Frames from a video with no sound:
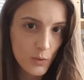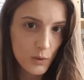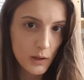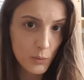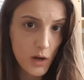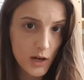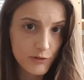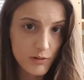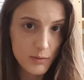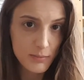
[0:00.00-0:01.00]
we work
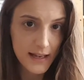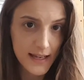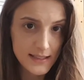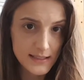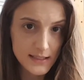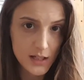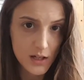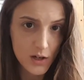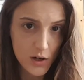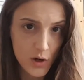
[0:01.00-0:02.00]
from a place
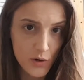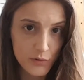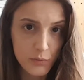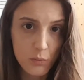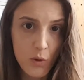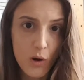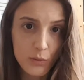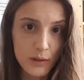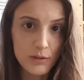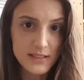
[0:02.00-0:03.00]
of what
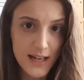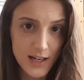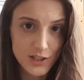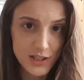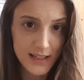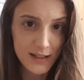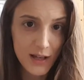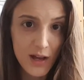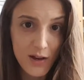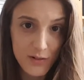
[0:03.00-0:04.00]
we would actually
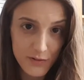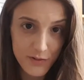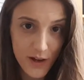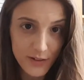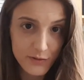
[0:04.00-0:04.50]
fight